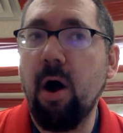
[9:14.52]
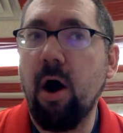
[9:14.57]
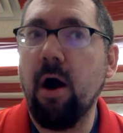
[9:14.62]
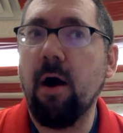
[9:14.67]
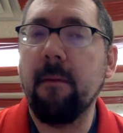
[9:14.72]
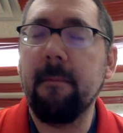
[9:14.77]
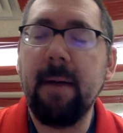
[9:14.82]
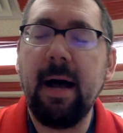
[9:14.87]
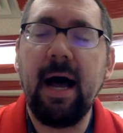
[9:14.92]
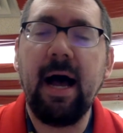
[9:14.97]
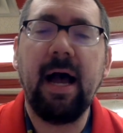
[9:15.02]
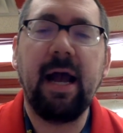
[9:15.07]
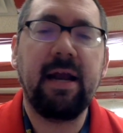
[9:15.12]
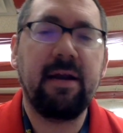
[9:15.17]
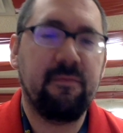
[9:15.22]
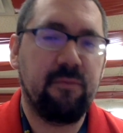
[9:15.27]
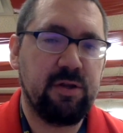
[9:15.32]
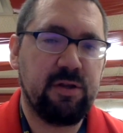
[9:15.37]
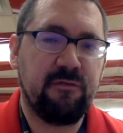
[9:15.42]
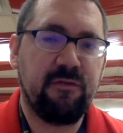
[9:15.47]
our
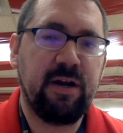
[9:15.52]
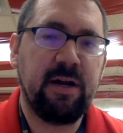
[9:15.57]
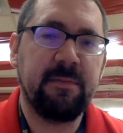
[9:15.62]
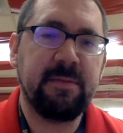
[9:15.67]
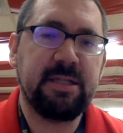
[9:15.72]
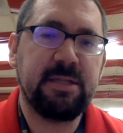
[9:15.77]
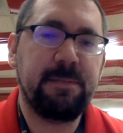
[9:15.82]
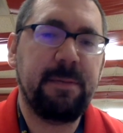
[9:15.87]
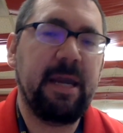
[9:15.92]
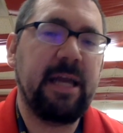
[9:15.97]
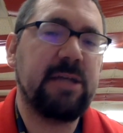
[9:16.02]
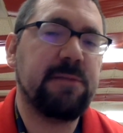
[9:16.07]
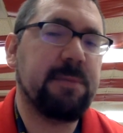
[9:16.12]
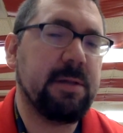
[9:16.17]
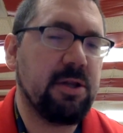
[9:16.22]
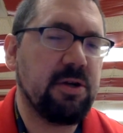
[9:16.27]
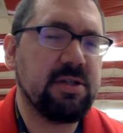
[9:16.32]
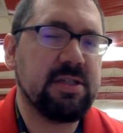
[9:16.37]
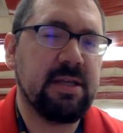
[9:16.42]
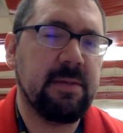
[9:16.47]
mind with freedom of speech,
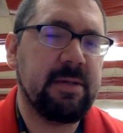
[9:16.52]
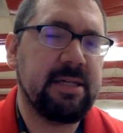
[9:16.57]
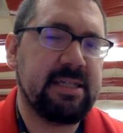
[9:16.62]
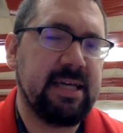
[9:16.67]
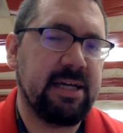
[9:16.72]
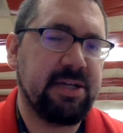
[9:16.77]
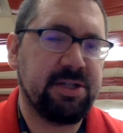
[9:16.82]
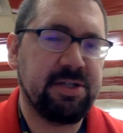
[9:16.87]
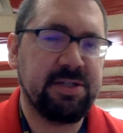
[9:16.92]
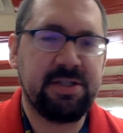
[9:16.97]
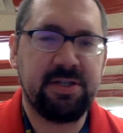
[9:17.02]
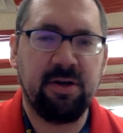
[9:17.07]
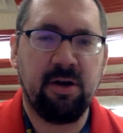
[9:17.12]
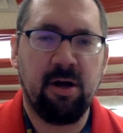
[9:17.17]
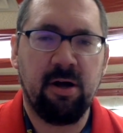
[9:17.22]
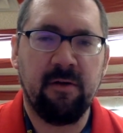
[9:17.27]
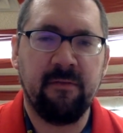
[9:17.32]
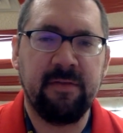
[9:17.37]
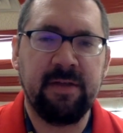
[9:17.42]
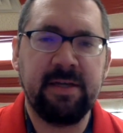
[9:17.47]
but there's limitations to
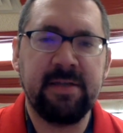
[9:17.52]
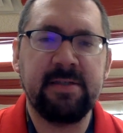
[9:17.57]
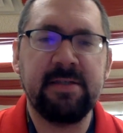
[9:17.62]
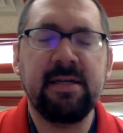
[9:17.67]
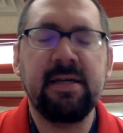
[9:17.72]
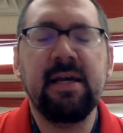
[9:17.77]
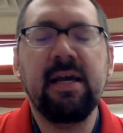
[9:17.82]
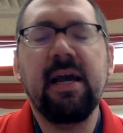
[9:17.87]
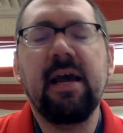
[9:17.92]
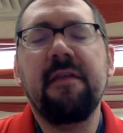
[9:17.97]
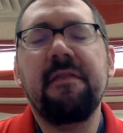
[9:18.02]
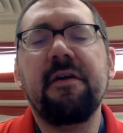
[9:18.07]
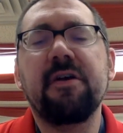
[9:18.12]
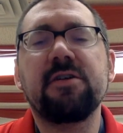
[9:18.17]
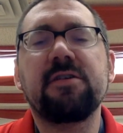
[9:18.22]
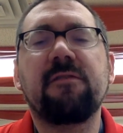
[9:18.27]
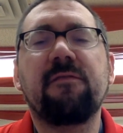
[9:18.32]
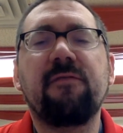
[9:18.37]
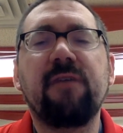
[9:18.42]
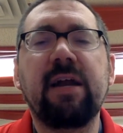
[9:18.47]
all of these.
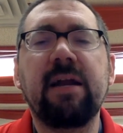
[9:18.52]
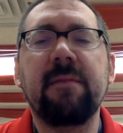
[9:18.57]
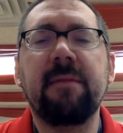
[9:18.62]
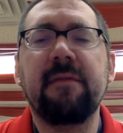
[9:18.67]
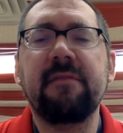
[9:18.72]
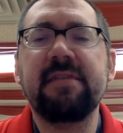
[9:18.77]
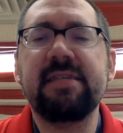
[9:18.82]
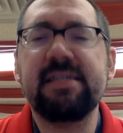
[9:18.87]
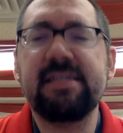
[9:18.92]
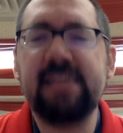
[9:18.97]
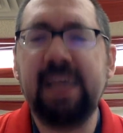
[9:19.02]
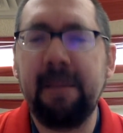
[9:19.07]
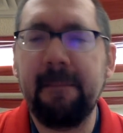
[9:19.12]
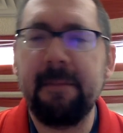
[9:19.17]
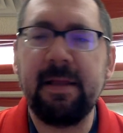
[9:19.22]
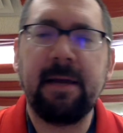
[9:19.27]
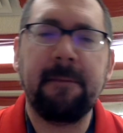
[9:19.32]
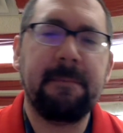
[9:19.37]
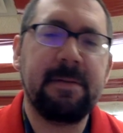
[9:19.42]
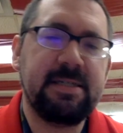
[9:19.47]
There's freedom of
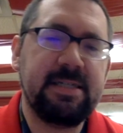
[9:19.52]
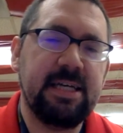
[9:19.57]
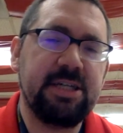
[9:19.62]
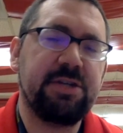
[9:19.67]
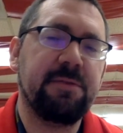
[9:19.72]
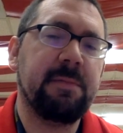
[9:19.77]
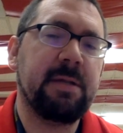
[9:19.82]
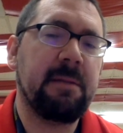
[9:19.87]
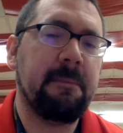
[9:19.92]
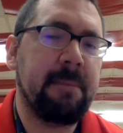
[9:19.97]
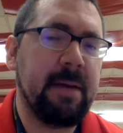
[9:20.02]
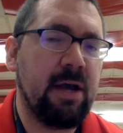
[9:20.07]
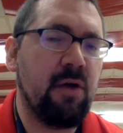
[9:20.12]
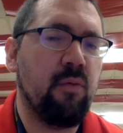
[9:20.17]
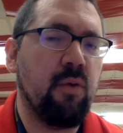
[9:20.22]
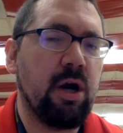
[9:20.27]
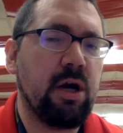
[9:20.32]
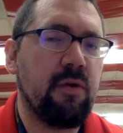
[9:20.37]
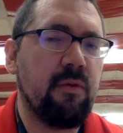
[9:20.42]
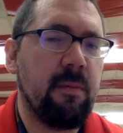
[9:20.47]
assembly and petition, but the big
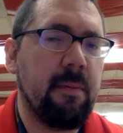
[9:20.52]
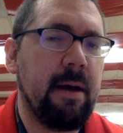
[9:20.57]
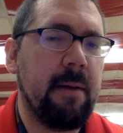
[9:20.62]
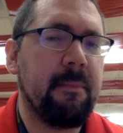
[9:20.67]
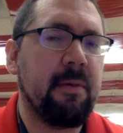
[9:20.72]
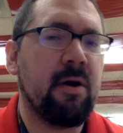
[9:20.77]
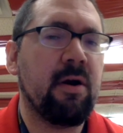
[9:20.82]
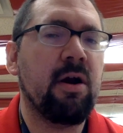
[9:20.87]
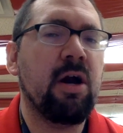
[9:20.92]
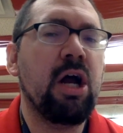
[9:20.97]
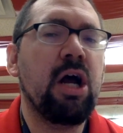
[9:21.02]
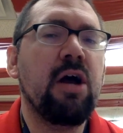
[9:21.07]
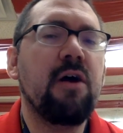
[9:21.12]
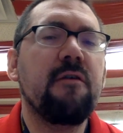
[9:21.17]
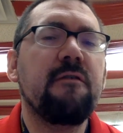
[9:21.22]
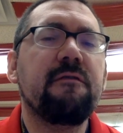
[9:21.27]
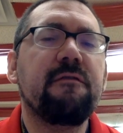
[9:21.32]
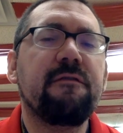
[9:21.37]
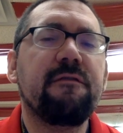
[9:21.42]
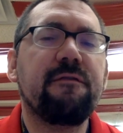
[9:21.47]
word to remember,
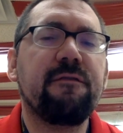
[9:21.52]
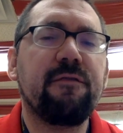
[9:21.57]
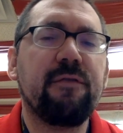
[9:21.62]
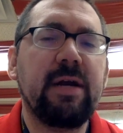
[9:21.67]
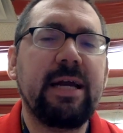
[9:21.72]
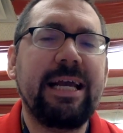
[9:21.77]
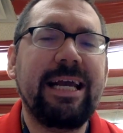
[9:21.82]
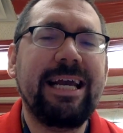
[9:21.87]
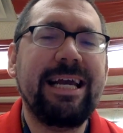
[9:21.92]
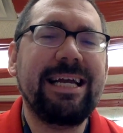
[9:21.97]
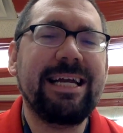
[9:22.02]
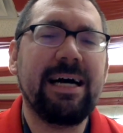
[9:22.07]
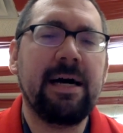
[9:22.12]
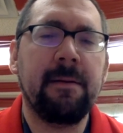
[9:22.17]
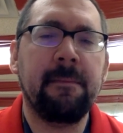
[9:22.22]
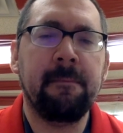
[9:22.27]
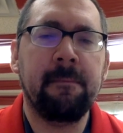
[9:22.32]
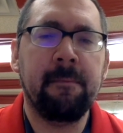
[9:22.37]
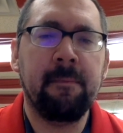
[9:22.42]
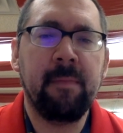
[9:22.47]

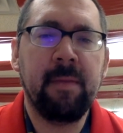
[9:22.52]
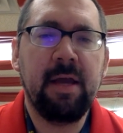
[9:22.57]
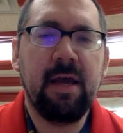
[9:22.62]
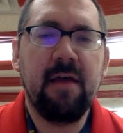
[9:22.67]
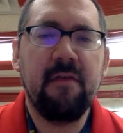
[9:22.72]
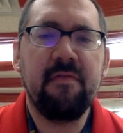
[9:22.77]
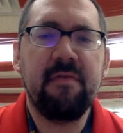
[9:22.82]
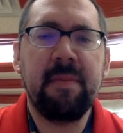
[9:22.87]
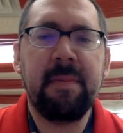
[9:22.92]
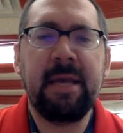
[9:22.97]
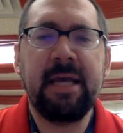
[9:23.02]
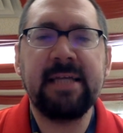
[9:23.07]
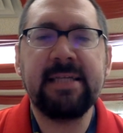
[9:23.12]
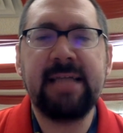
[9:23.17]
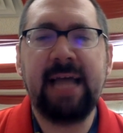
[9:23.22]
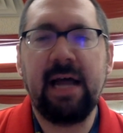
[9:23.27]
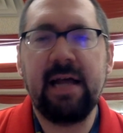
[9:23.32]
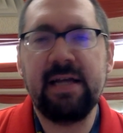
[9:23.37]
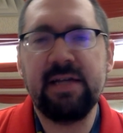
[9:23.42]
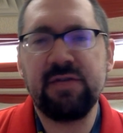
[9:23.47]
freedom, because
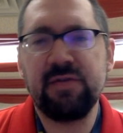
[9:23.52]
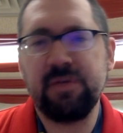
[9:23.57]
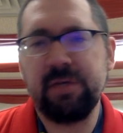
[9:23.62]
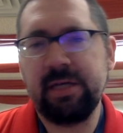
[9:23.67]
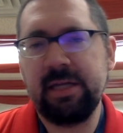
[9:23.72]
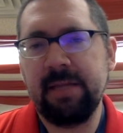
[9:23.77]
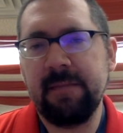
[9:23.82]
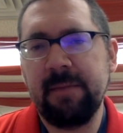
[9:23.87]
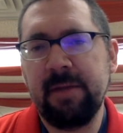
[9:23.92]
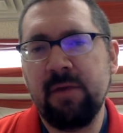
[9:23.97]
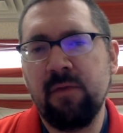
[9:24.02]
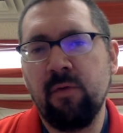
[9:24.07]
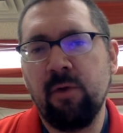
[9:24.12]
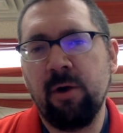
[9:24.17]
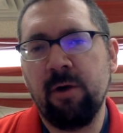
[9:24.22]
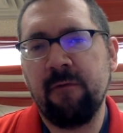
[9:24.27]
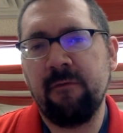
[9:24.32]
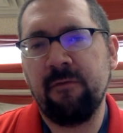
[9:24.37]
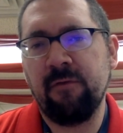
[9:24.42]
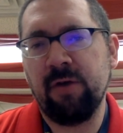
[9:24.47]
that is really the big
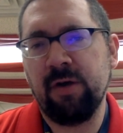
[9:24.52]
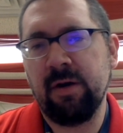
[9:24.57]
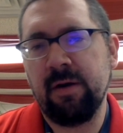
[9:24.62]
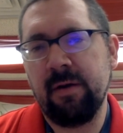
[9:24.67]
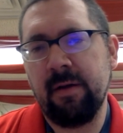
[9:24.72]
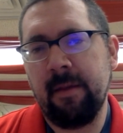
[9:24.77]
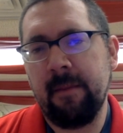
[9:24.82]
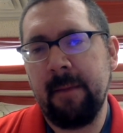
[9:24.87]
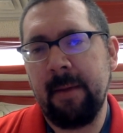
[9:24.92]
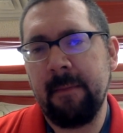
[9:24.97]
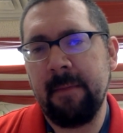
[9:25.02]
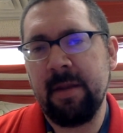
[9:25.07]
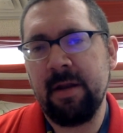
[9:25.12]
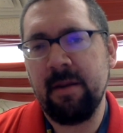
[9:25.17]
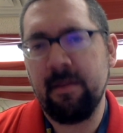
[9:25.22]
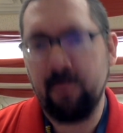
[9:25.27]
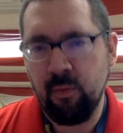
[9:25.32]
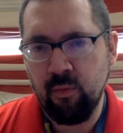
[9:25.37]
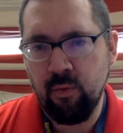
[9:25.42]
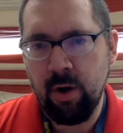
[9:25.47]
word for Amendment
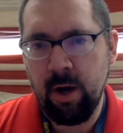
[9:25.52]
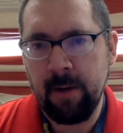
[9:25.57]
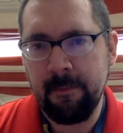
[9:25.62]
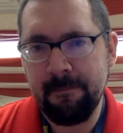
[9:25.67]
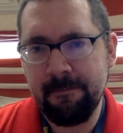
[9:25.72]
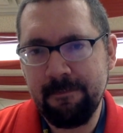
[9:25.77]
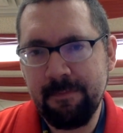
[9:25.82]
number 1.